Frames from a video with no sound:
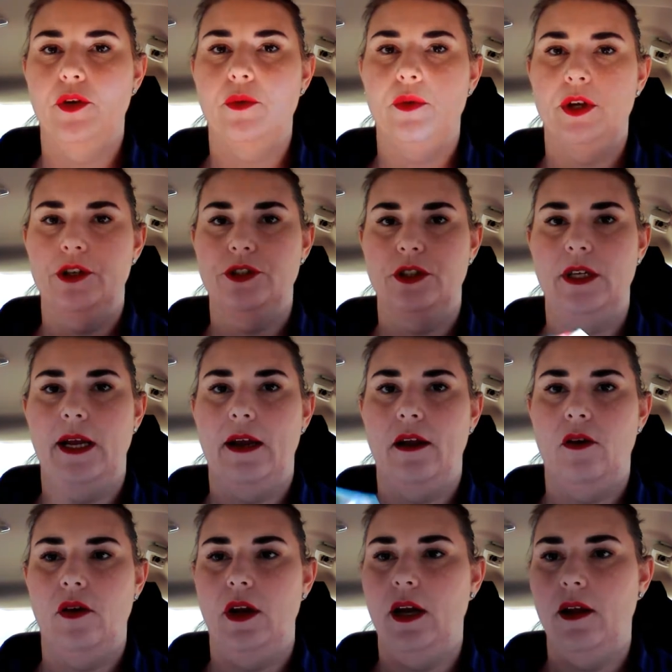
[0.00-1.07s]
I hate stitching
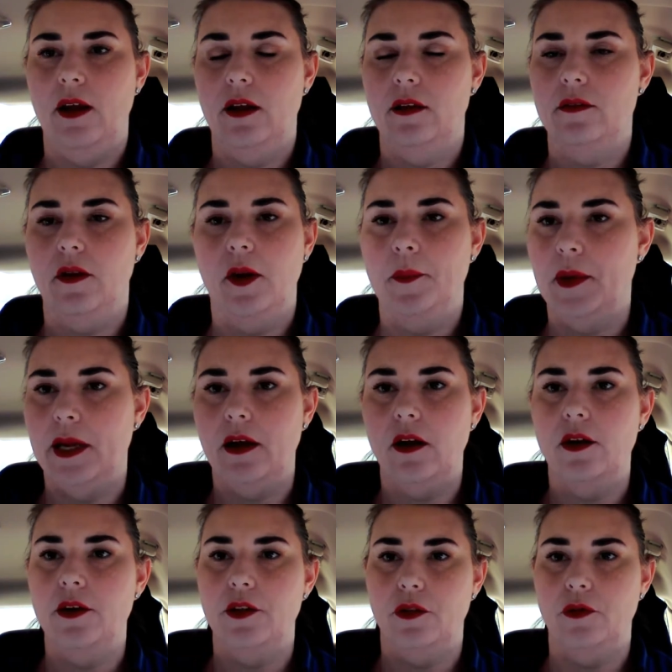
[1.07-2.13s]
white, and snowmen are my
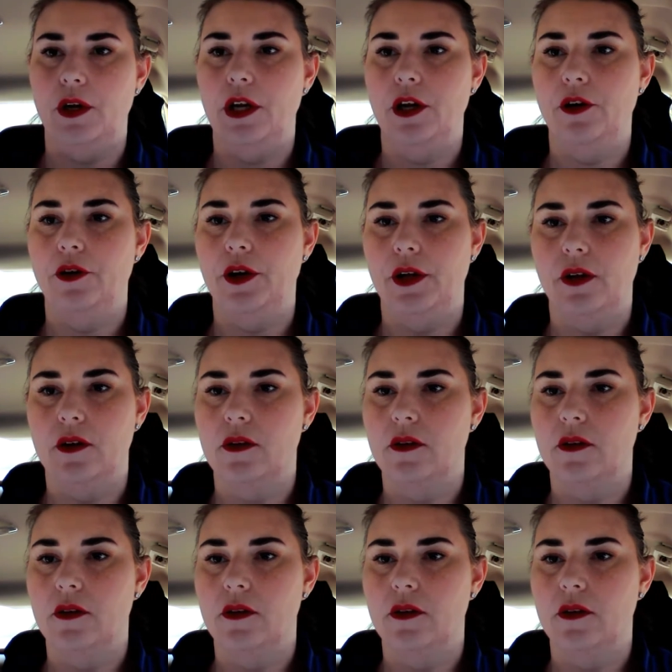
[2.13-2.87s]
thing, but whatever.